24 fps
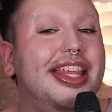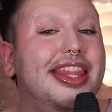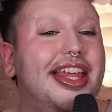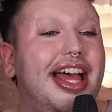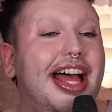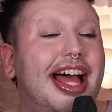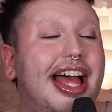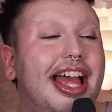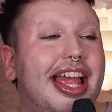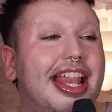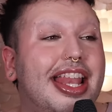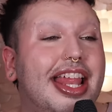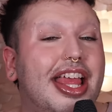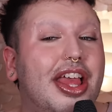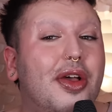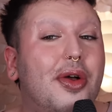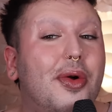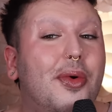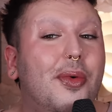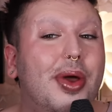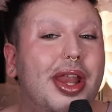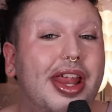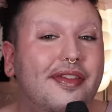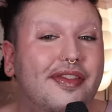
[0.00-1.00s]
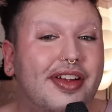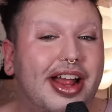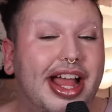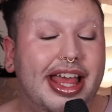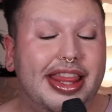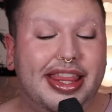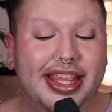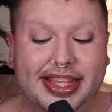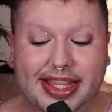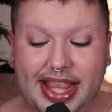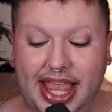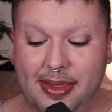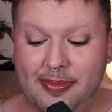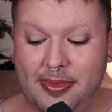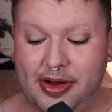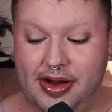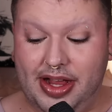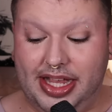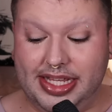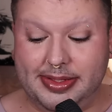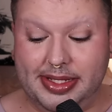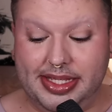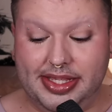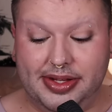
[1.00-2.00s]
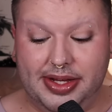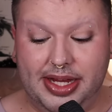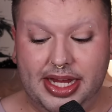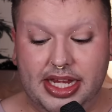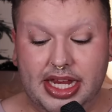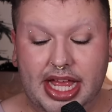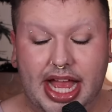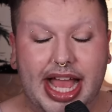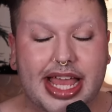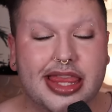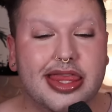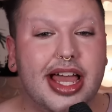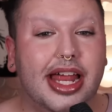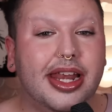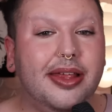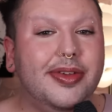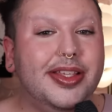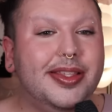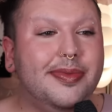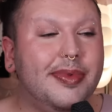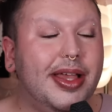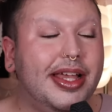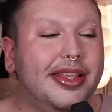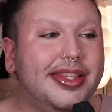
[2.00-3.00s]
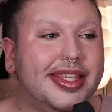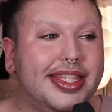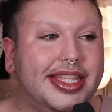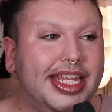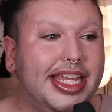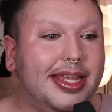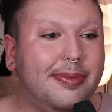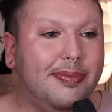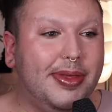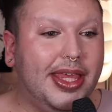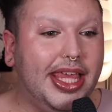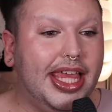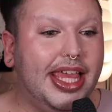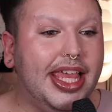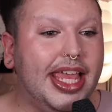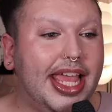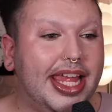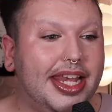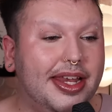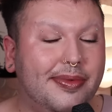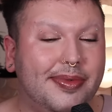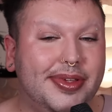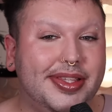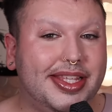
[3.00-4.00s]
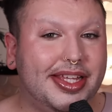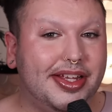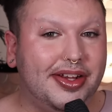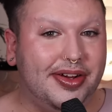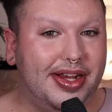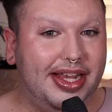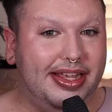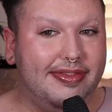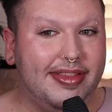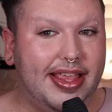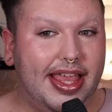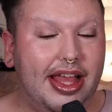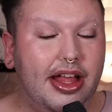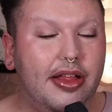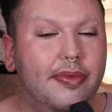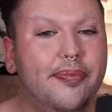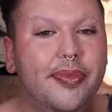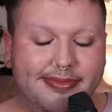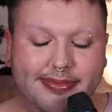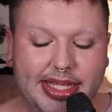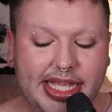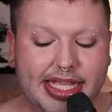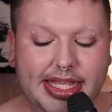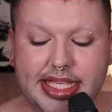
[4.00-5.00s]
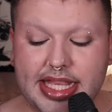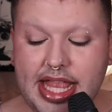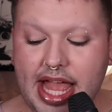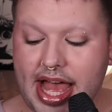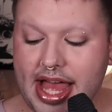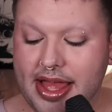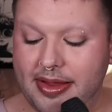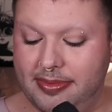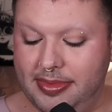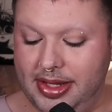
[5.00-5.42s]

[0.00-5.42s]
thought whenever I, this came across my screen, I thought it was a sneak peek and it was in grayscale. It's not.